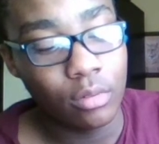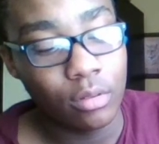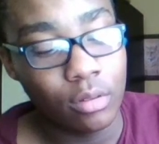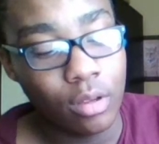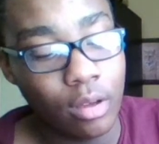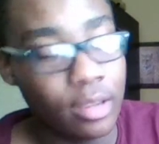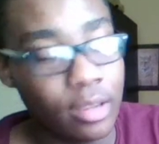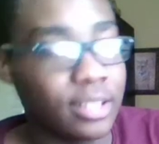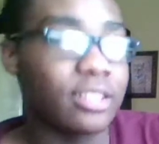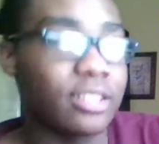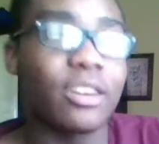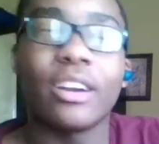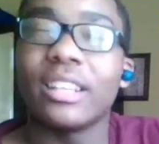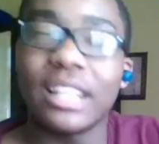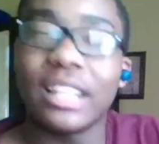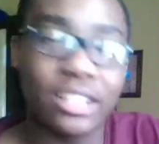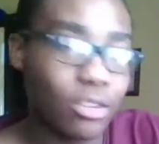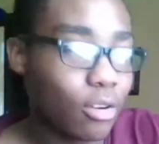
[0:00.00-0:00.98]
Okay,
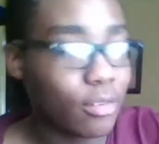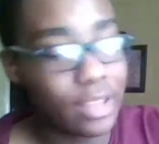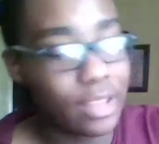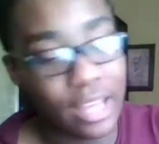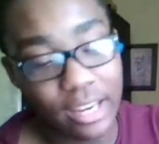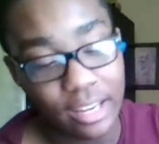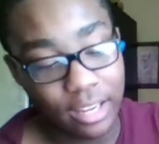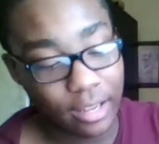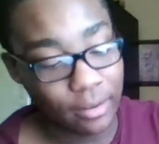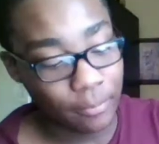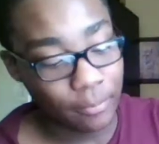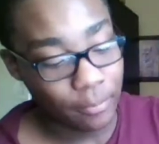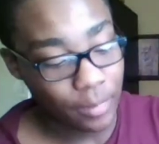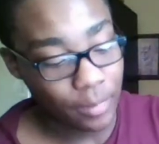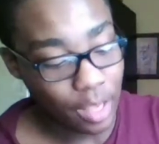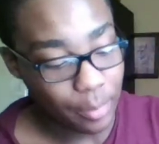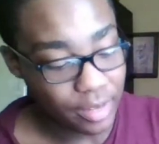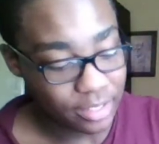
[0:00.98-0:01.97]
sorry, let's go over that again.
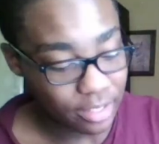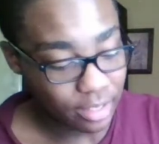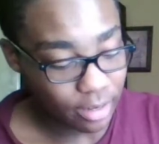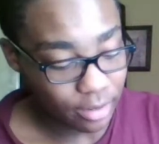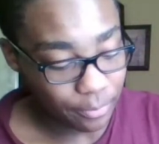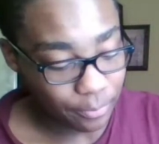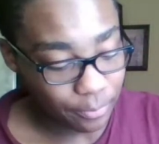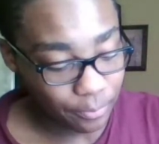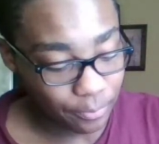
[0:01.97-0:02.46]
I messed that up.